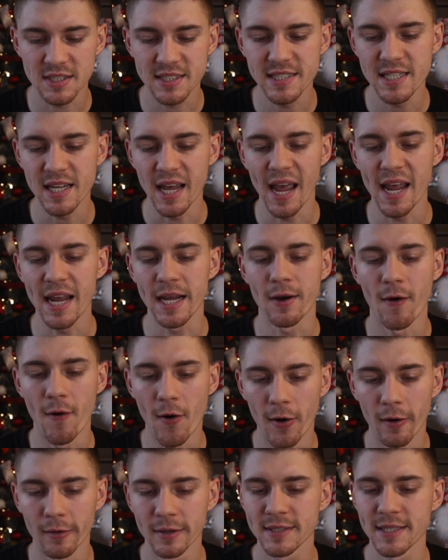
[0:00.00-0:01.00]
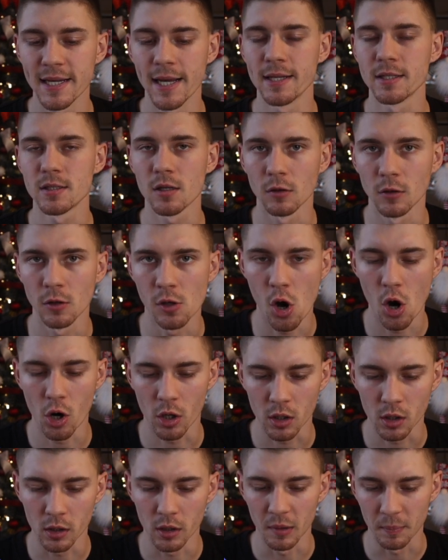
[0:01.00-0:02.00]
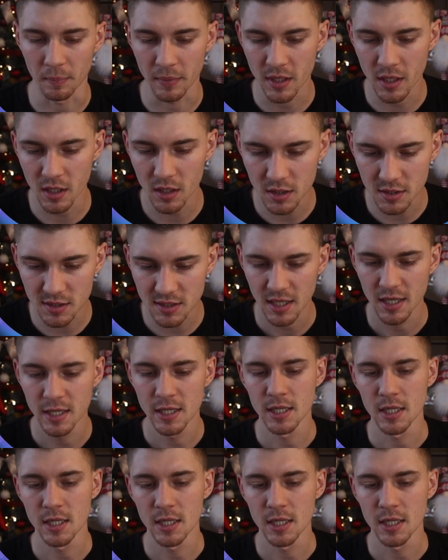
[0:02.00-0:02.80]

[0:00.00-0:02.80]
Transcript: see a content locker appears